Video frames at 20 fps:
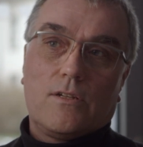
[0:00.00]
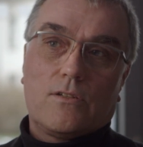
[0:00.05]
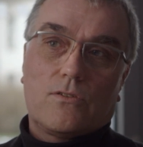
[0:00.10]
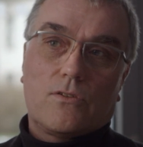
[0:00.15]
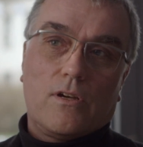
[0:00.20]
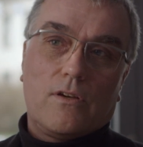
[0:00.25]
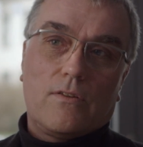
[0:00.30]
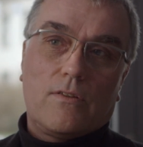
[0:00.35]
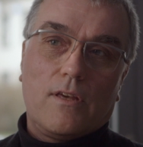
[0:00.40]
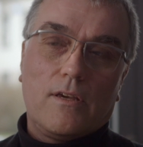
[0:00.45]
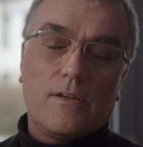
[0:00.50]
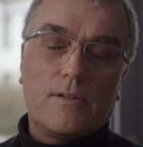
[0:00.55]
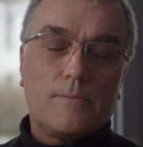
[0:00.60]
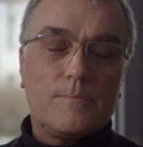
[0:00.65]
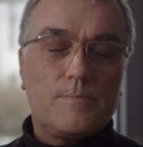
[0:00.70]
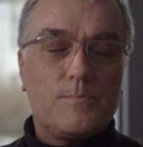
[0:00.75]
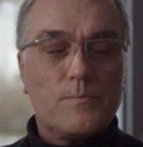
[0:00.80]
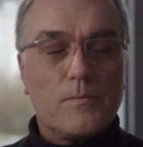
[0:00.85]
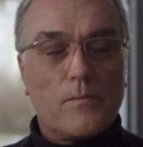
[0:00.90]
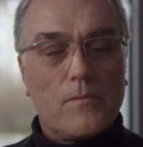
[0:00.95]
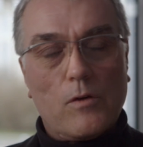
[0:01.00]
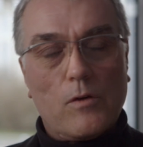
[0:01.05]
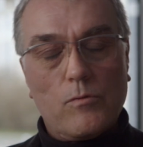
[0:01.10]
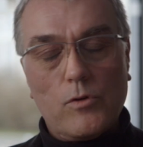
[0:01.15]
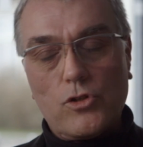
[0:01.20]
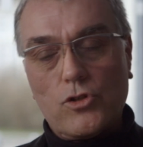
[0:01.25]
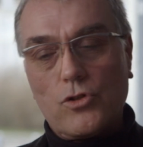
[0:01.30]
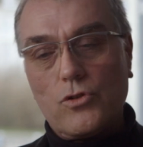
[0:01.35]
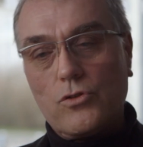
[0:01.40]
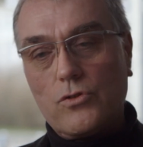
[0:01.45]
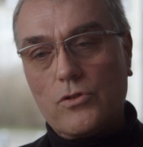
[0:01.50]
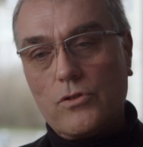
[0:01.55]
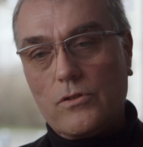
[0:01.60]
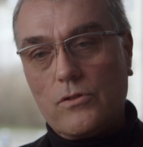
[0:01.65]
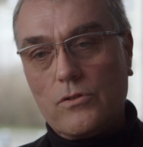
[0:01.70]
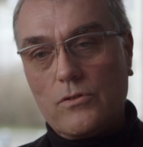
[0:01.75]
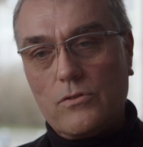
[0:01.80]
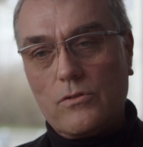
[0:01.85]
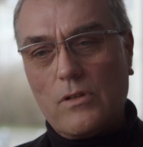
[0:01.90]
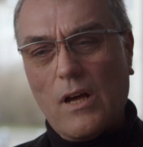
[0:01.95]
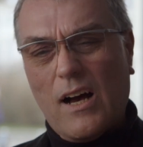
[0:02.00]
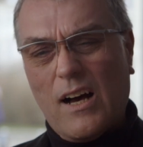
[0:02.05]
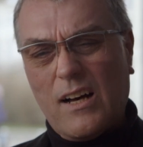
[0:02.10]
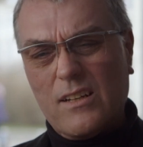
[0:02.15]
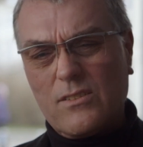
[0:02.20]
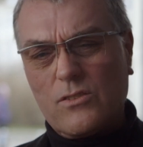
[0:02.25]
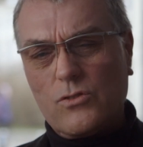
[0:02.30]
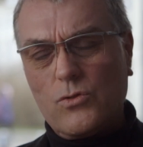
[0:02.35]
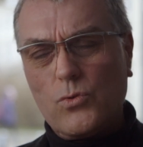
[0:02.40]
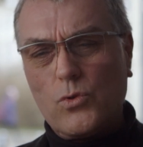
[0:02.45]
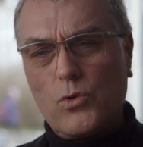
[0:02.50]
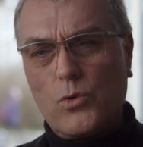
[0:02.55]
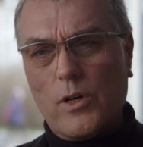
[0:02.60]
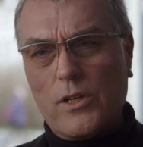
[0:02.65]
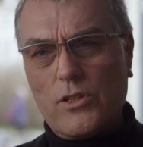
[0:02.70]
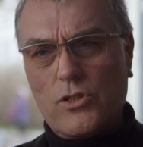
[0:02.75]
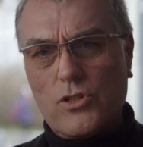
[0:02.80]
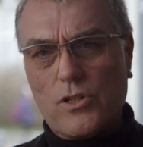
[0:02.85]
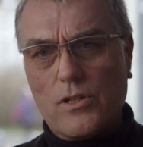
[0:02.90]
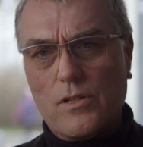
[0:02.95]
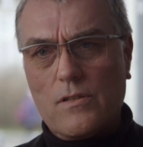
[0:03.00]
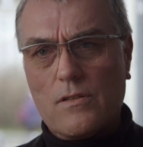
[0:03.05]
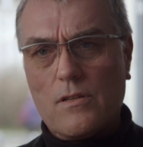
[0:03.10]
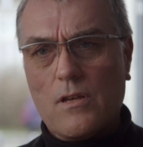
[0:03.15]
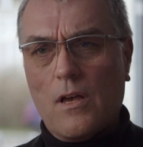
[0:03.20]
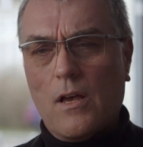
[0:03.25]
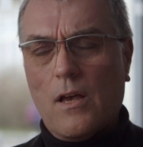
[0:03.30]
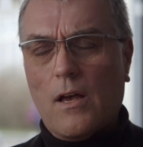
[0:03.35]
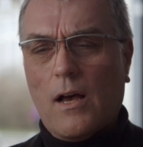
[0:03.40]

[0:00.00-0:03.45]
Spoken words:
So I think we should ask two questions.